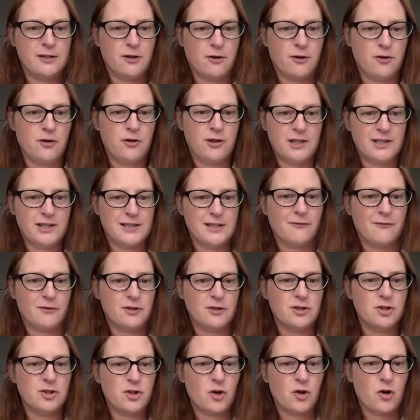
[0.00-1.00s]
through the
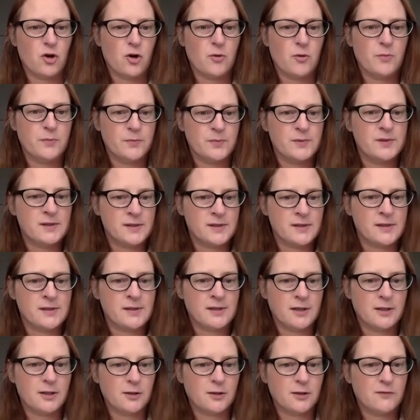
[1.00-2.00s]
different jobs
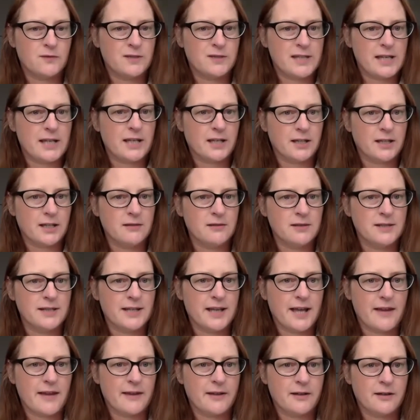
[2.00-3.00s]
that you've taken to
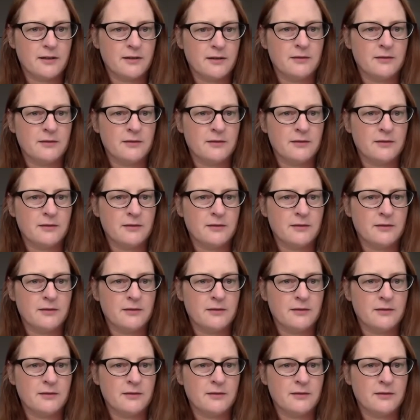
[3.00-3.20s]
get there?